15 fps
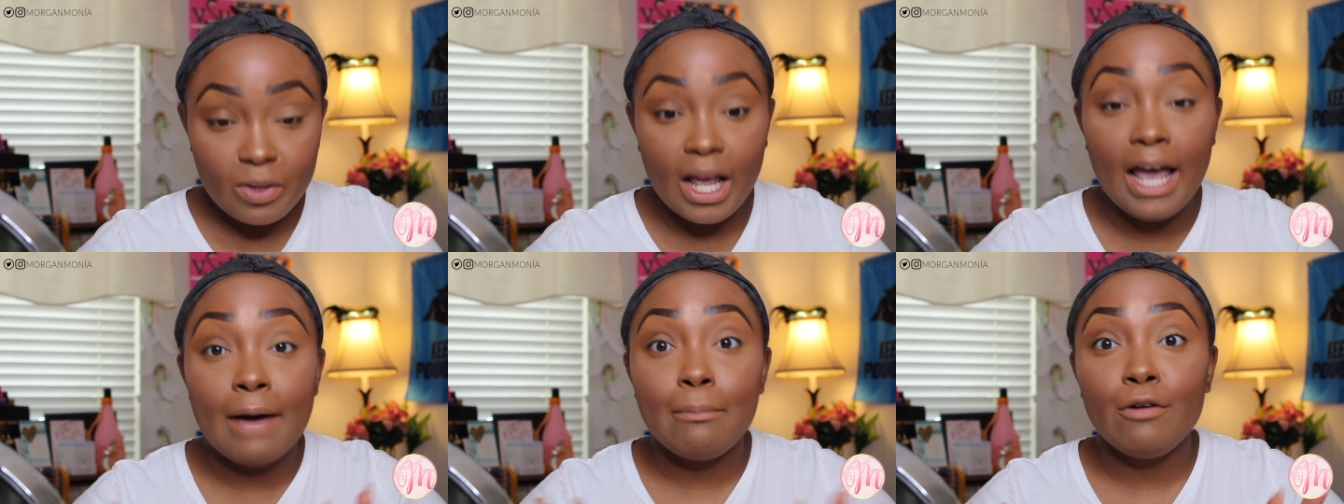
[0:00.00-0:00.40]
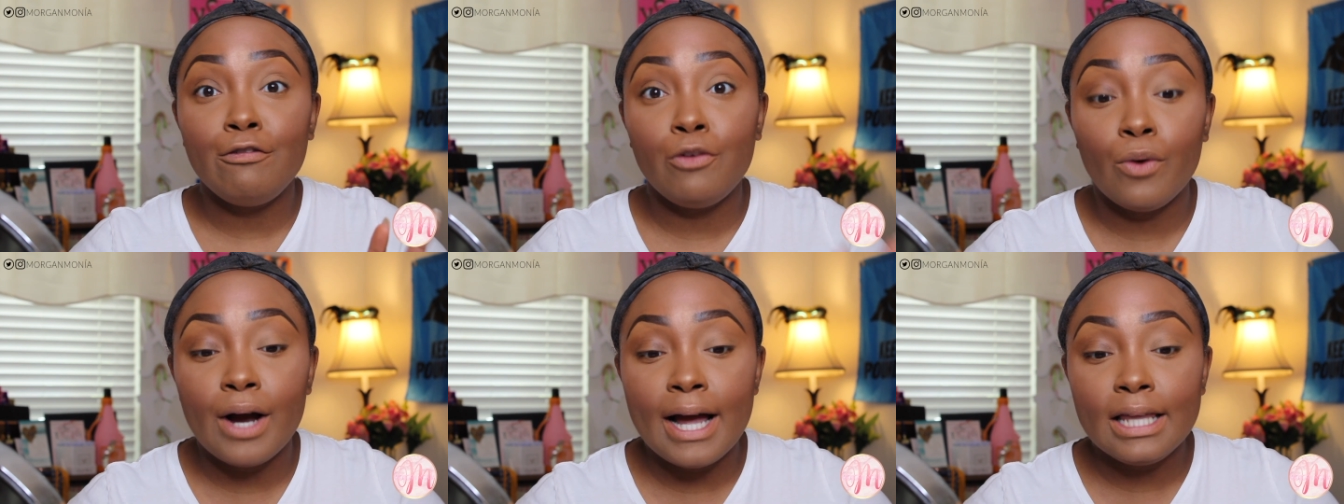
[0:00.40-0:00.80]
And
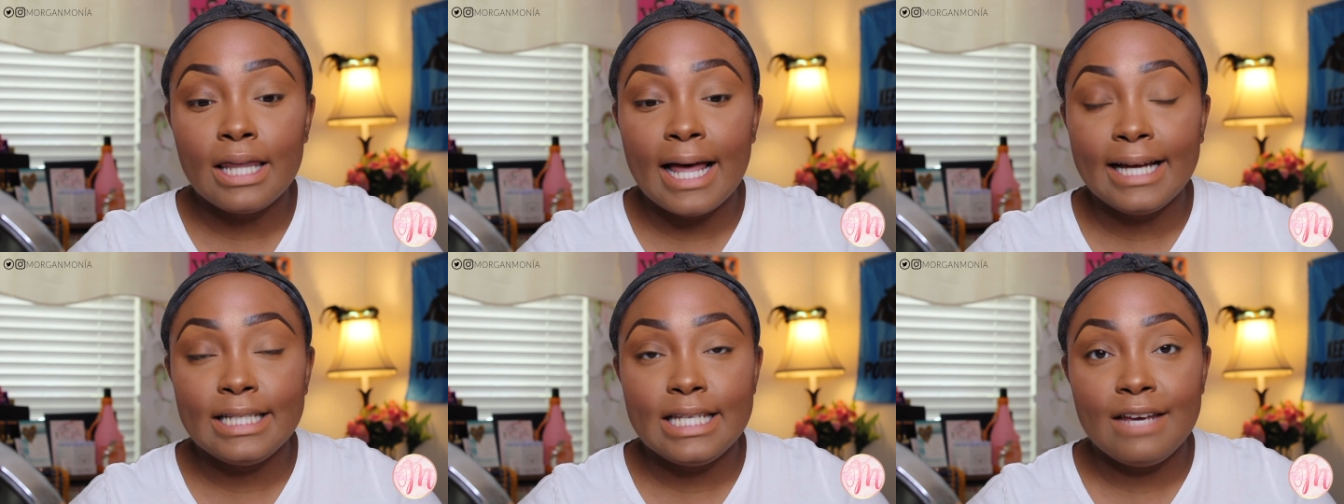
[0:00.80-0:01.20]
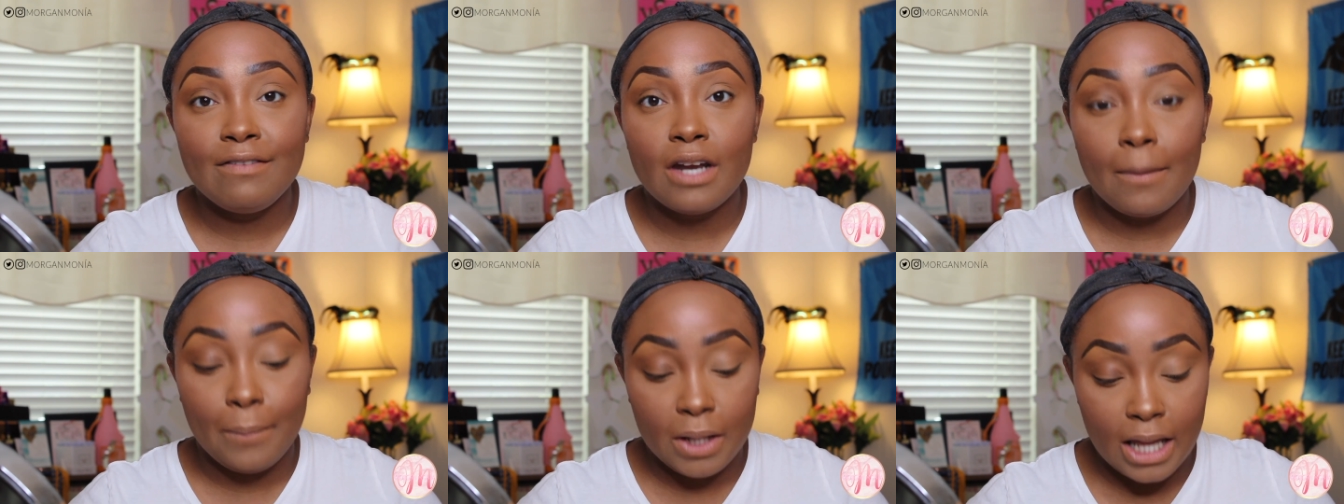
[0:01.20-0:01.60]
before I like to
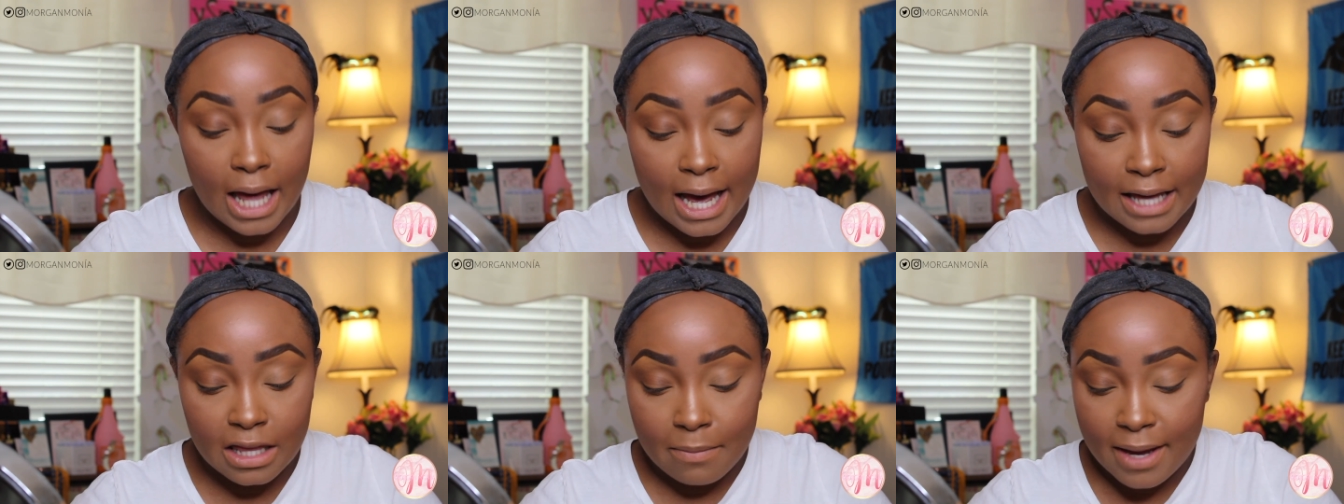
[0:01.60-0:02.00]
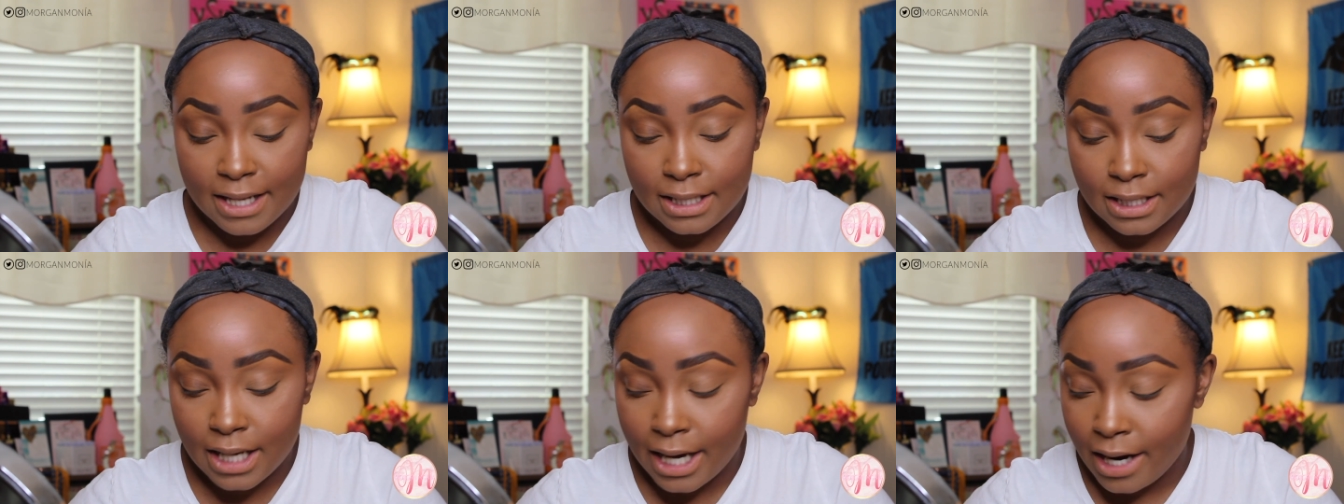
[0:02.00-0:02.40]
even apply the
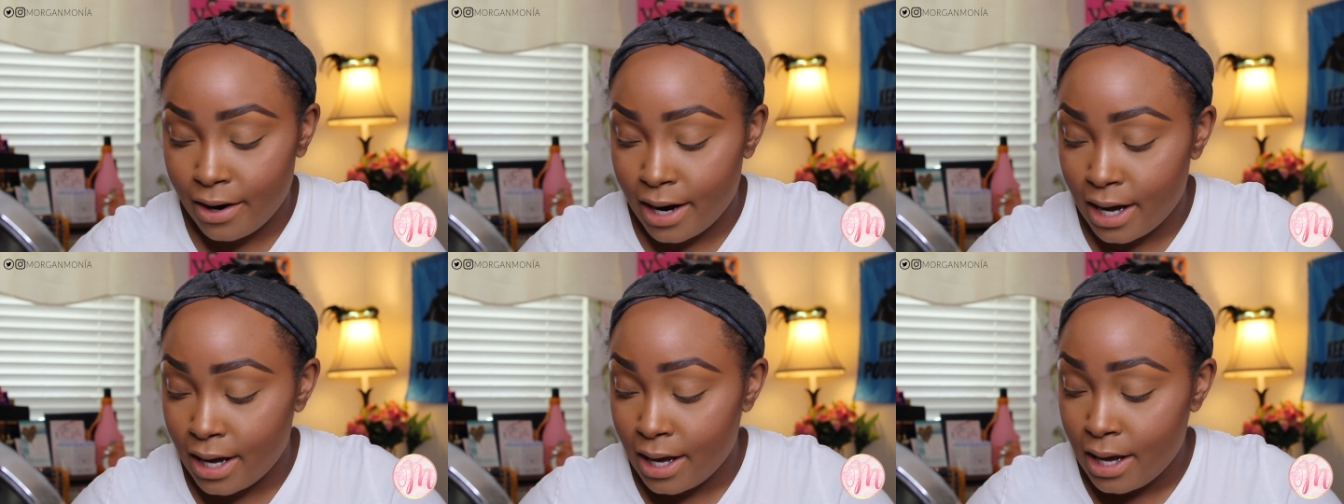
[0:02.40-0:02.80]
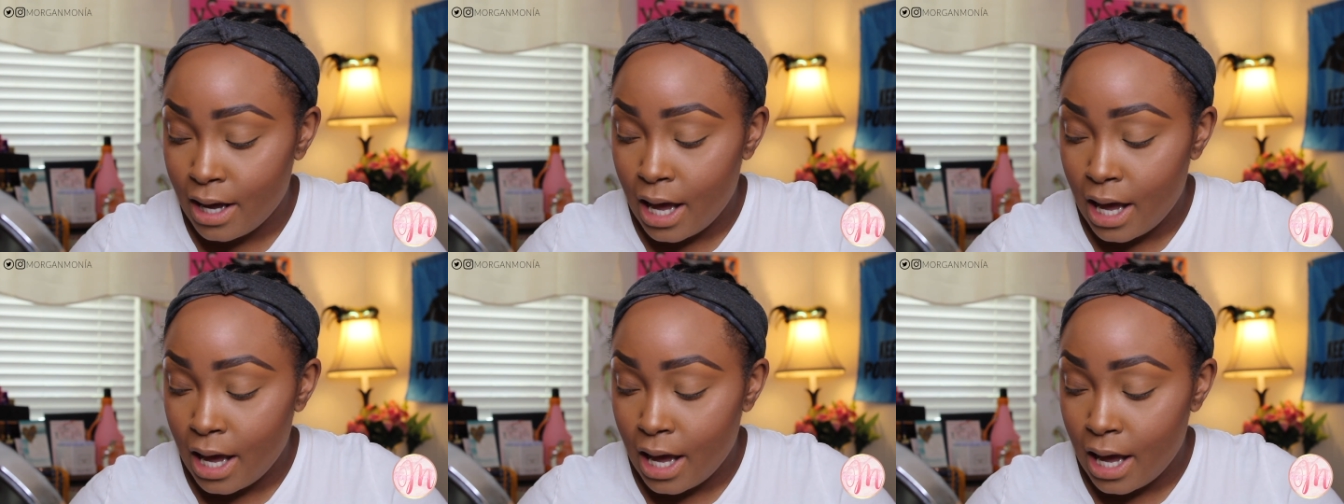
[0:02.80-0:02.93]
mascara,